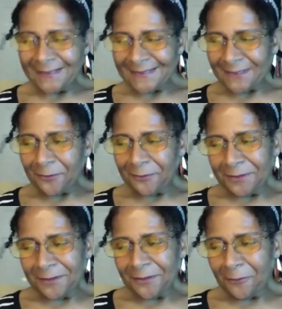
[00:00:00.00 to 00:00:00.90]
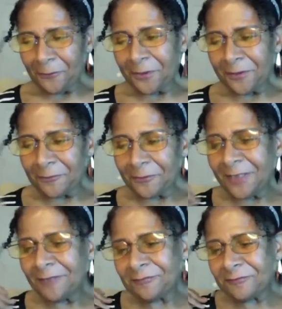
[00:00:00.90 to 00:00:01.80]
So, when
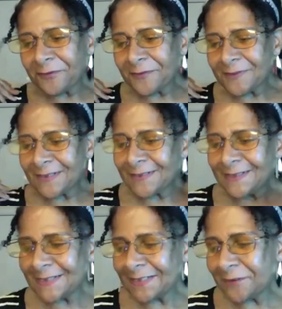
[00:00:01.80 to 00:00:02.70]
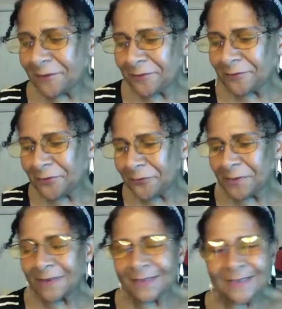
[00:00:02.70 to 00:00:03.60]
we first considered
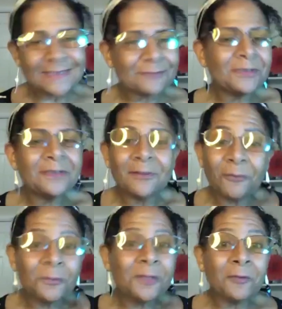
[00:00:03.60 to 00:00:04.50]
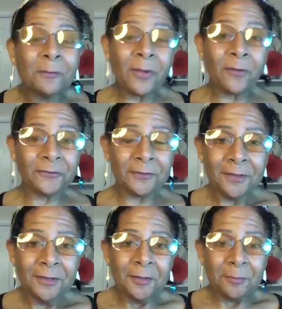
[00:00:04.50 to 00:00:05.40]
doing this, we were both
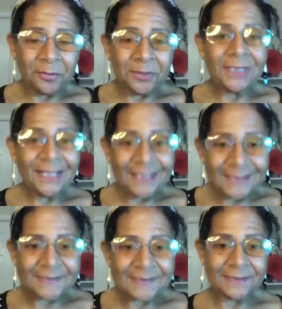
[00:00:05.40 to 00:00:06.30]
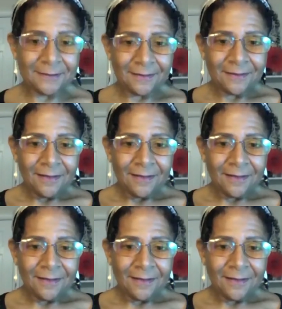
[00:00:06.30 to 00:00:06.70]
pretty hesitant.